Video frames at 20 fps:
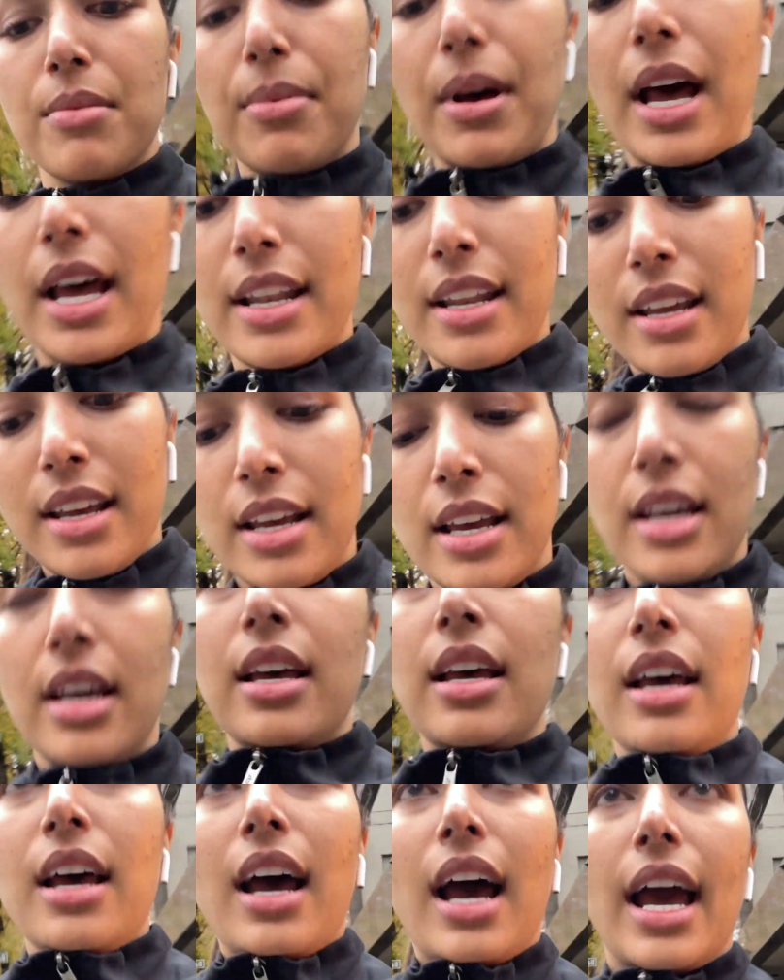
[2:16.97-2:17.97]
but
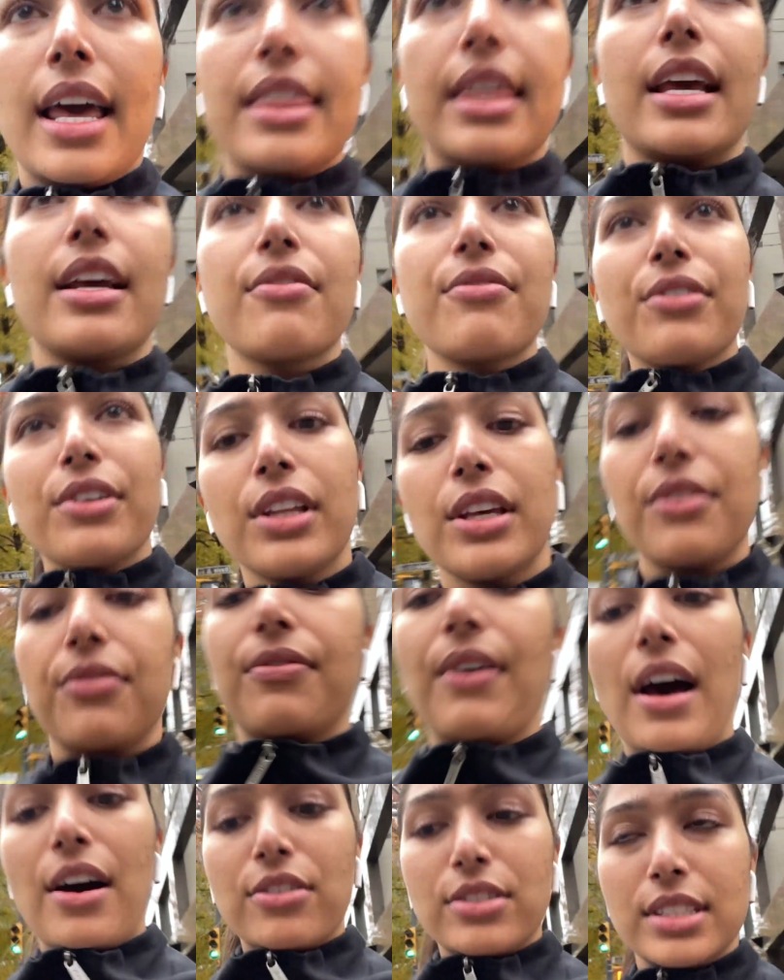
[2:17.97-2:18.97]
I thankfully
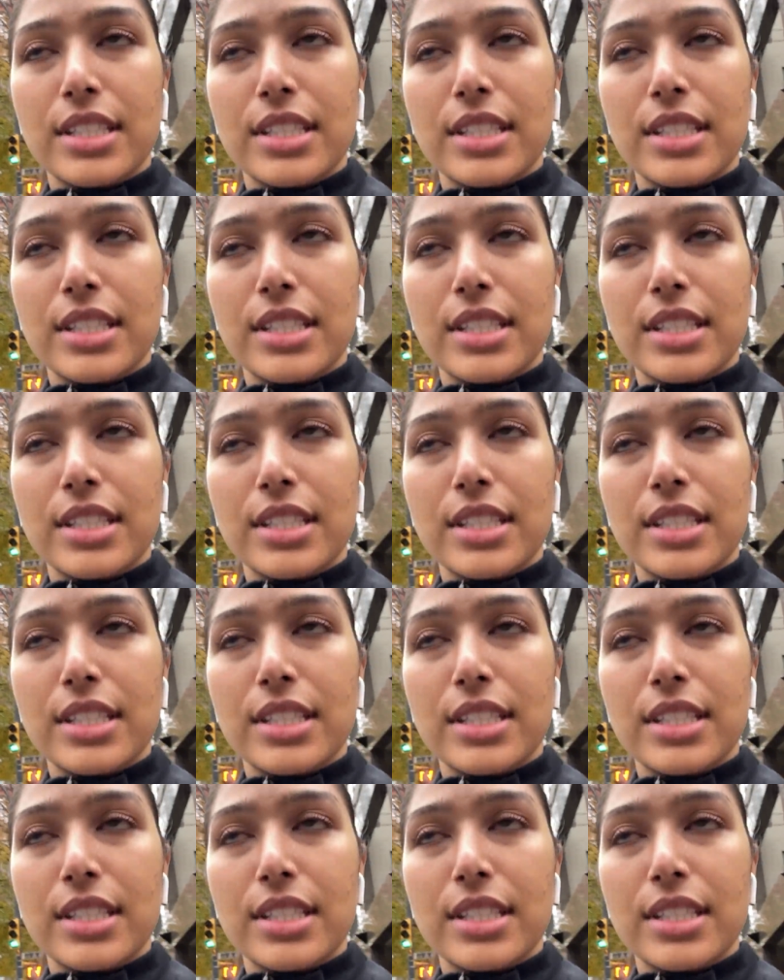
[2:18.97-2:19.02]
found